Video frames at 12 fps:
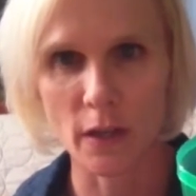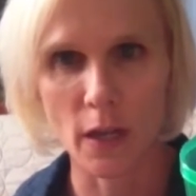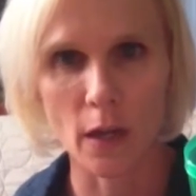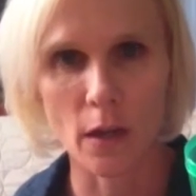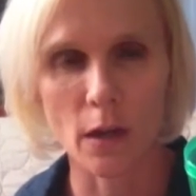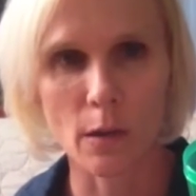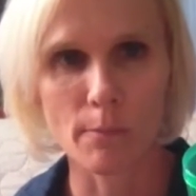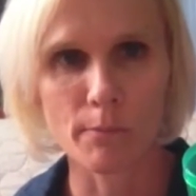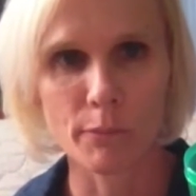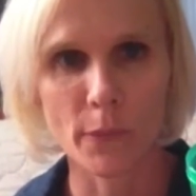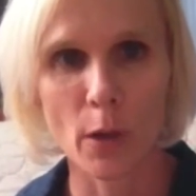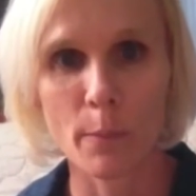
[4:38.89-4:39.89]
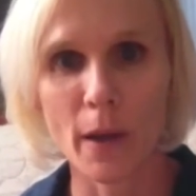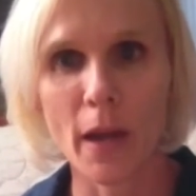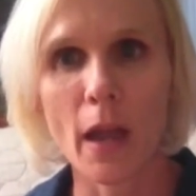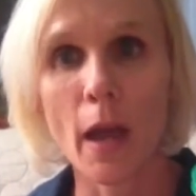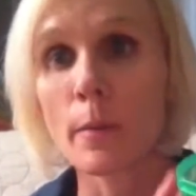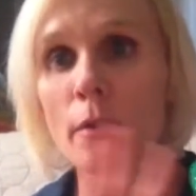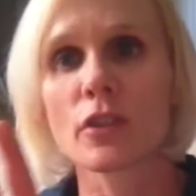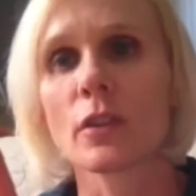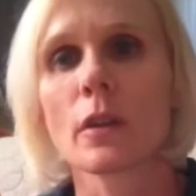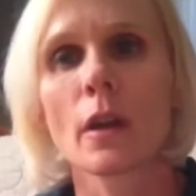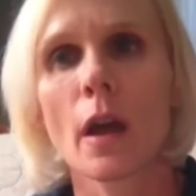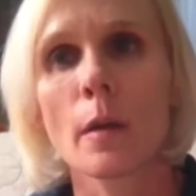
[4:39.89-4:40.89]
Like,
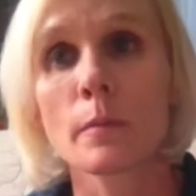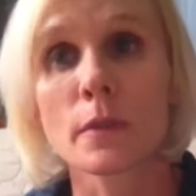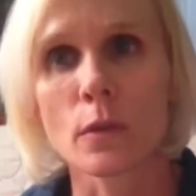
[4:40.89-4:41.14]
I'm